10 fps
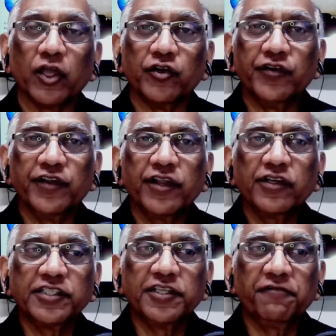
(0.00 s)

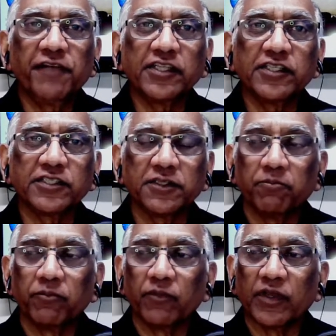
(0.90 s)
Dreer's defense
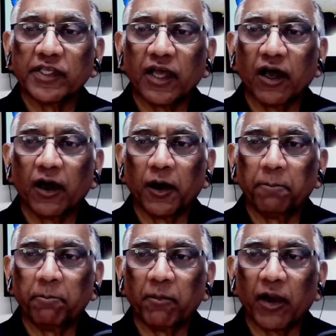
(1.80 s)

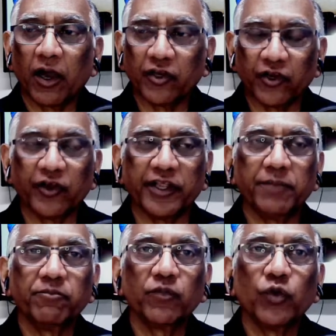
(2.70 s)
attorney,
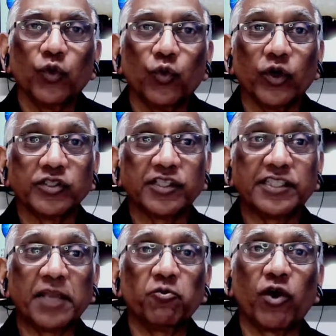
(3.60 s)
who was the
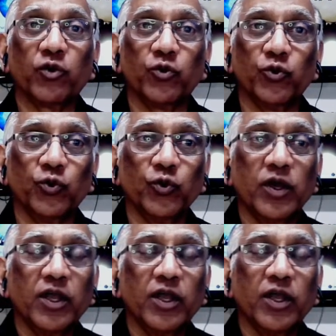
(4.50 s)
same one who